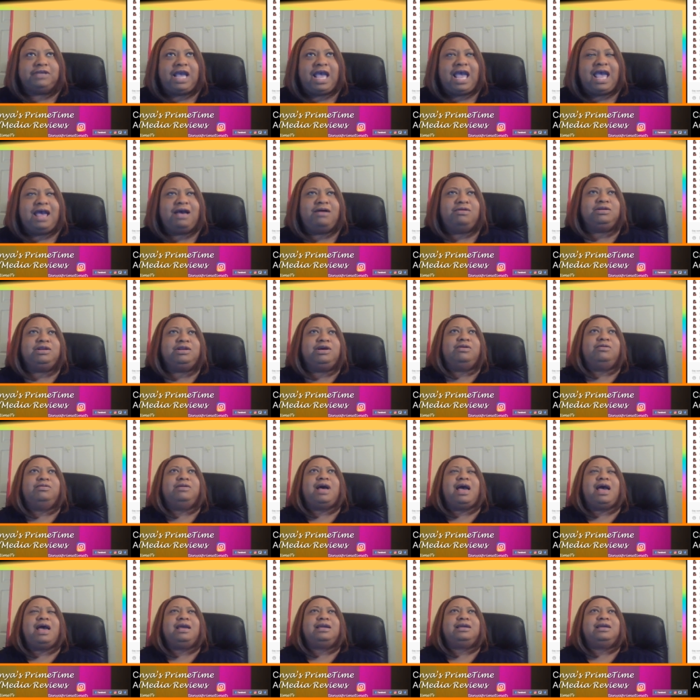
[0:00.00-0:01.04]
I don't know.
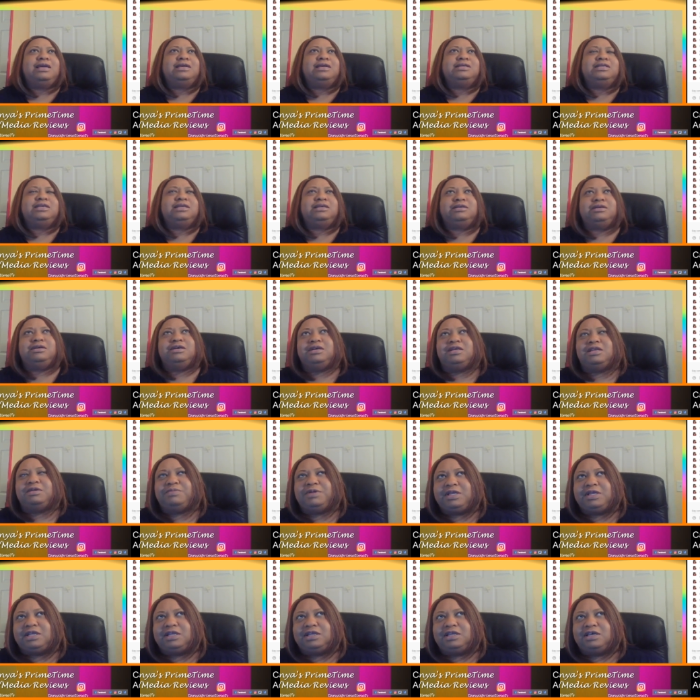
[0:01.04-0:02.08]
I guess it could have
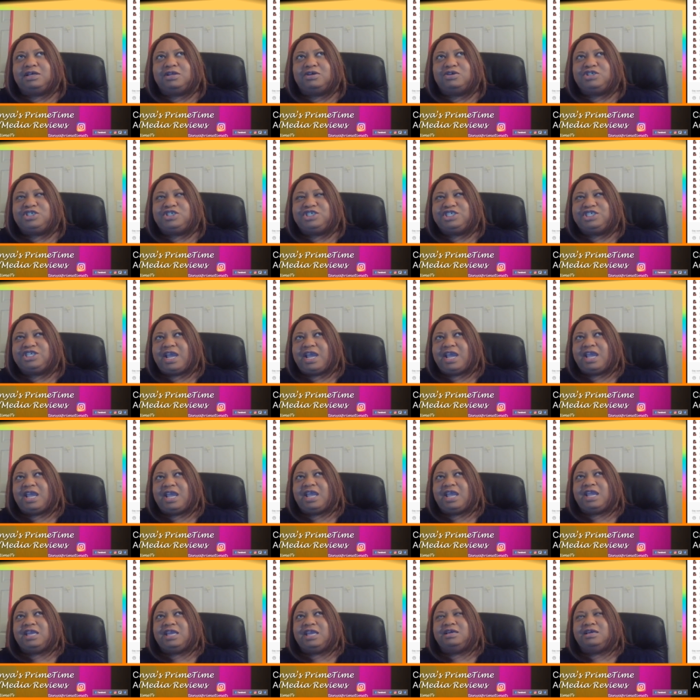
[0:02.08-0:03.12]
been a little
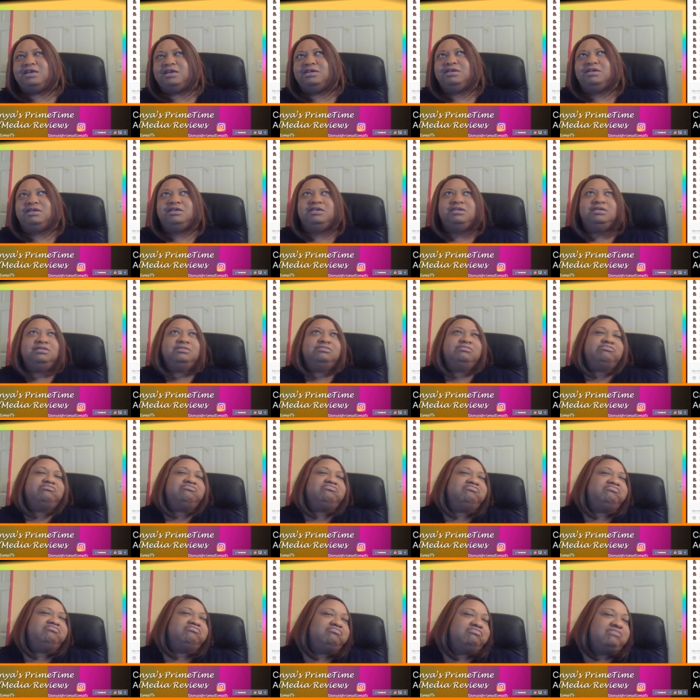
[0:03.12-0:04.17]
shade
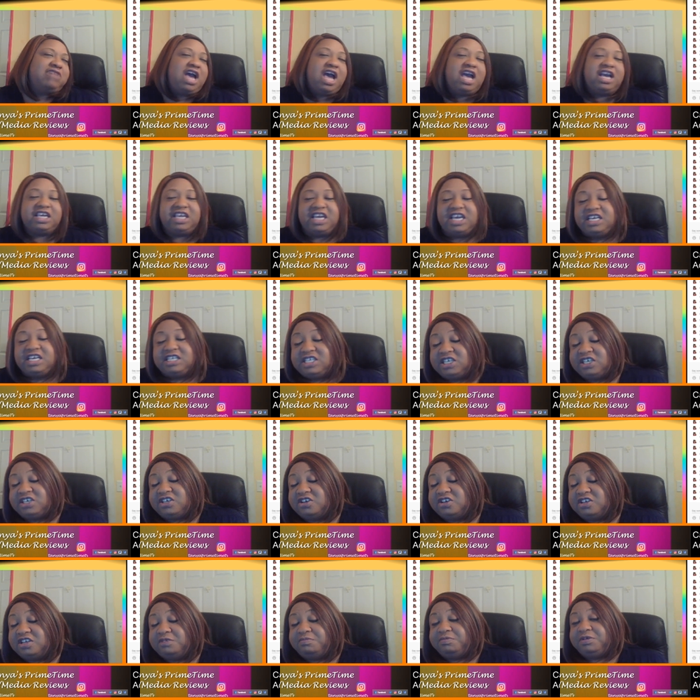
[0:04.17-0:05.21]
I guess it
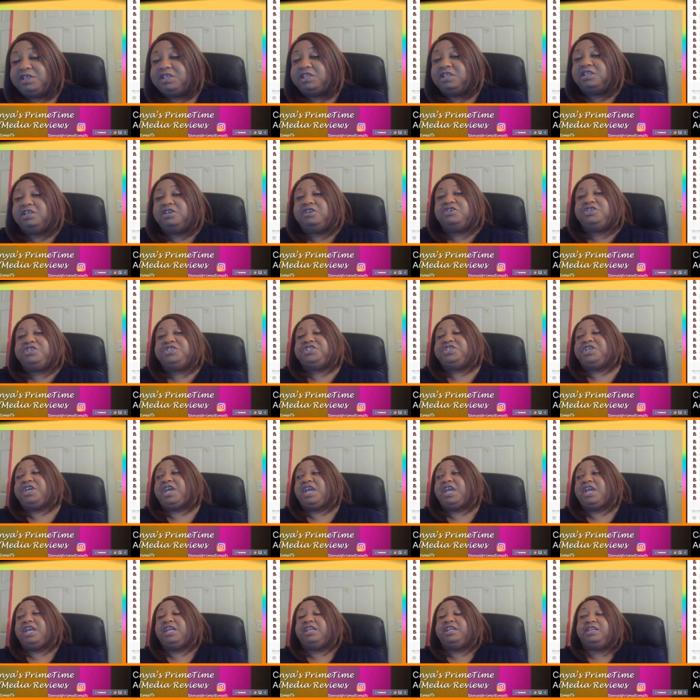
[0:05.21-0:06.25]
could have been a little
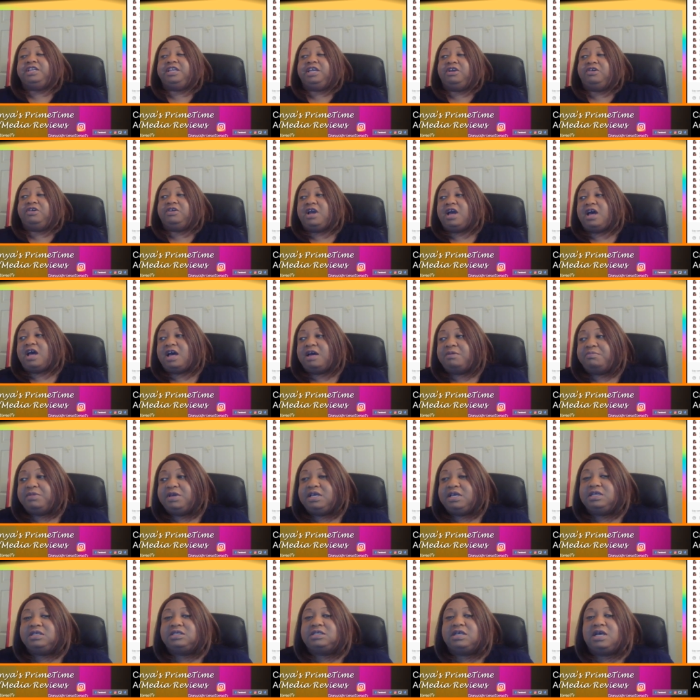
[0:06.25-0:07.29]
shade in their
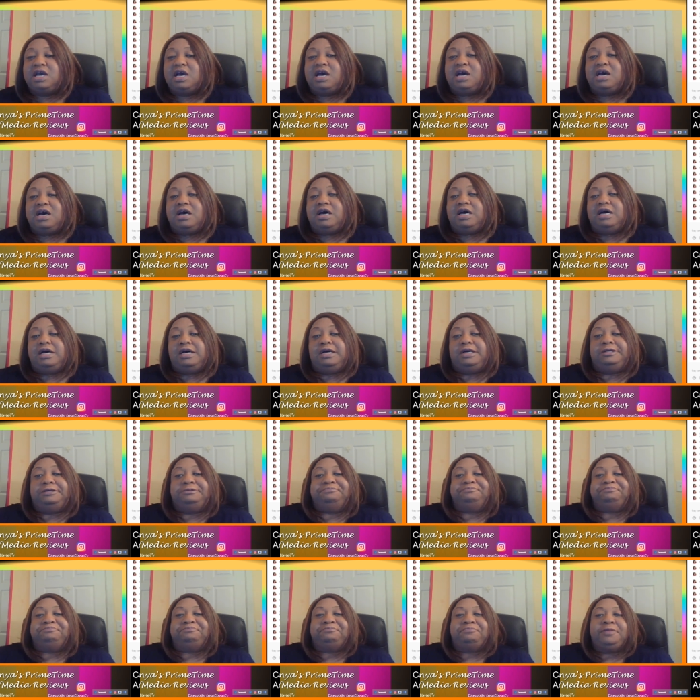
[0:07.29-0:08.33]
comments.
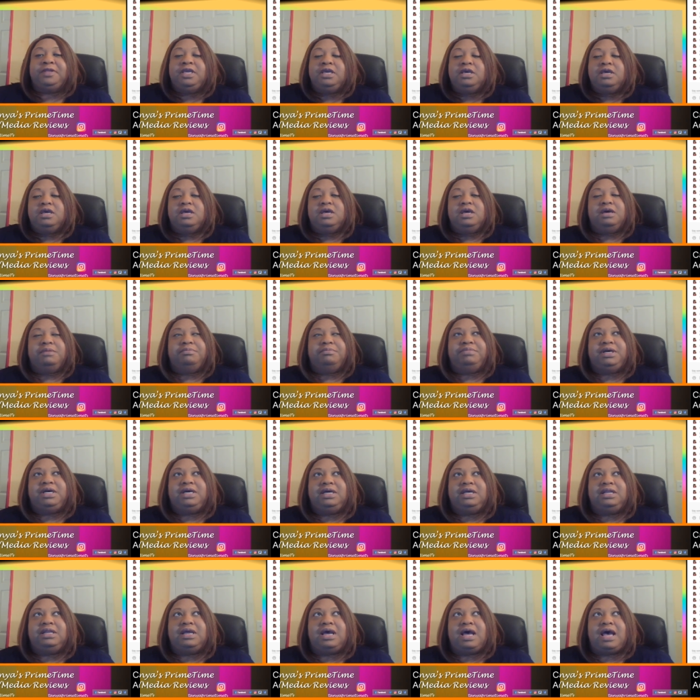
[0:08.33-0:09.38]
Um,
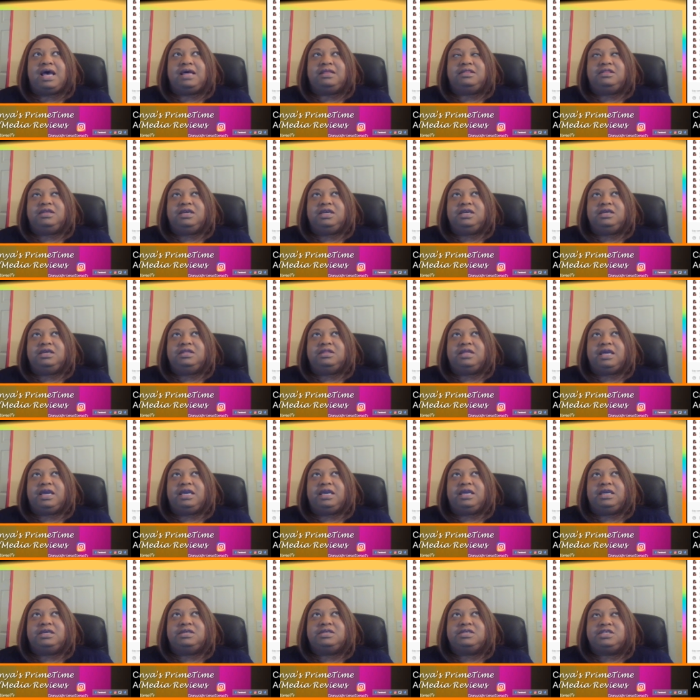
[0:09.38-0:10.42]
but I think
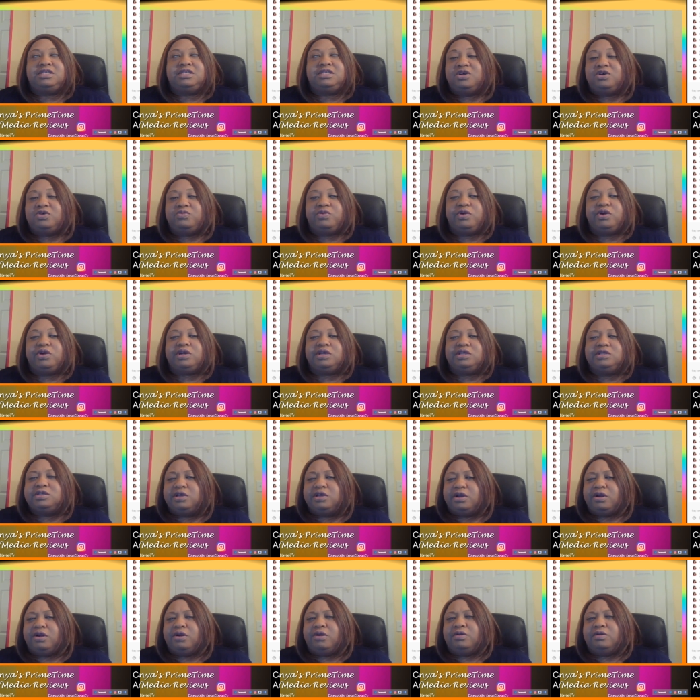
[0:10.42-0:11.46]
they still were
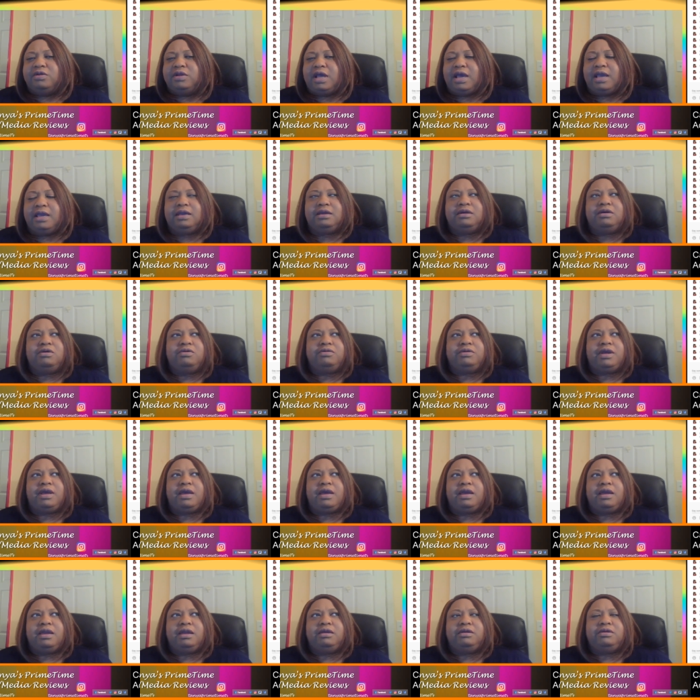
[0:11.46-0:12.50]
concerned. Like,
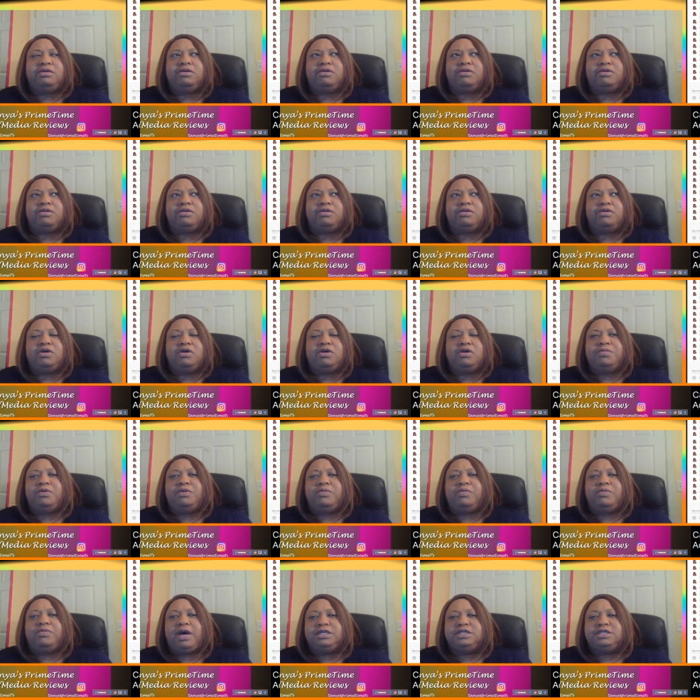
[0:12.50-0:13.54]
okay, you're gonna open a
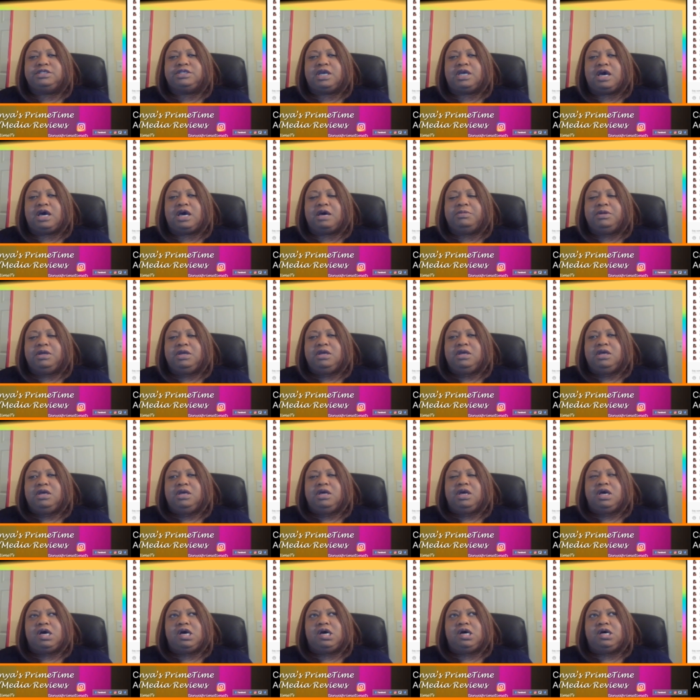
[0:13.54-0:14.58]
wine shop.
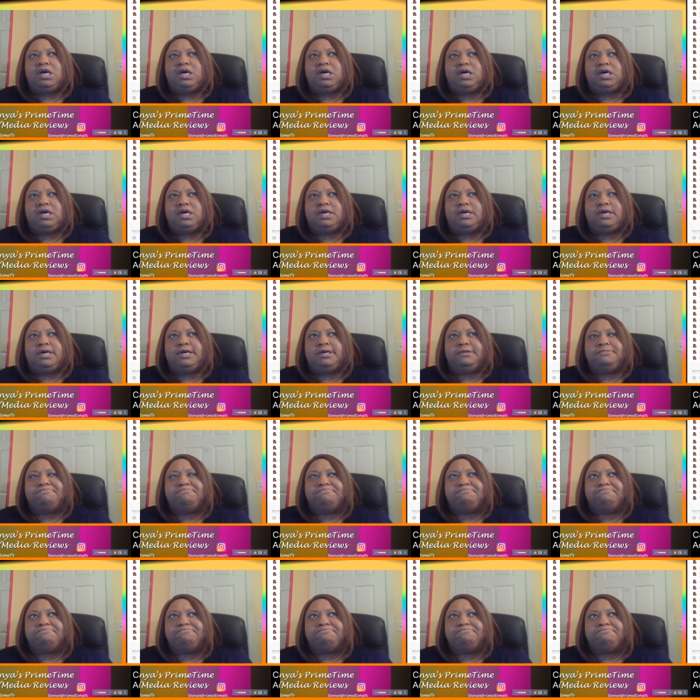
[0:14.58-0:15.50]
Uh,